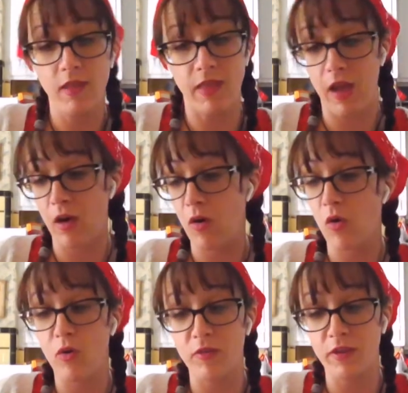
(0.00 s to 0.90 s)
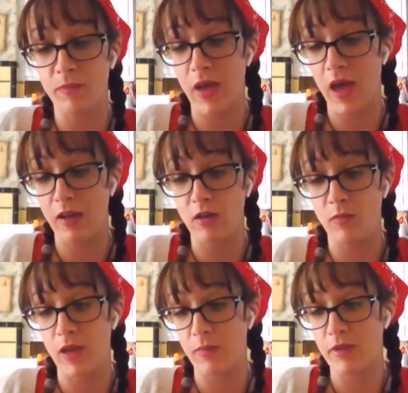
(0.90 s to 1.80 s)
They are holding back. You
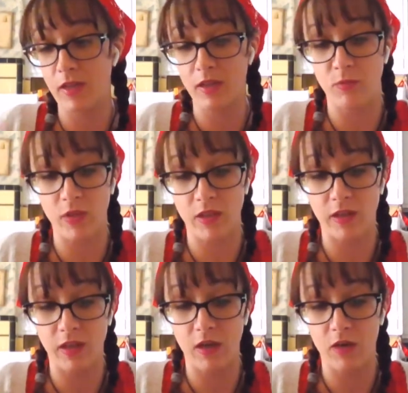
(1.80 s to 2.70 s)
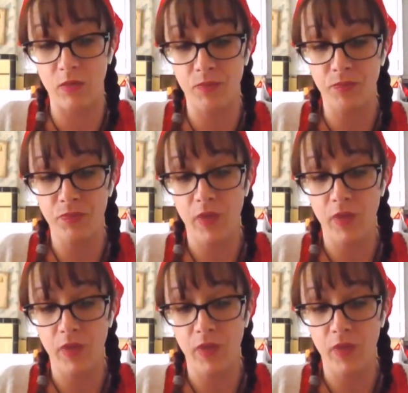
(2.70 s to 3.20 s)
may be dealing with a Leo.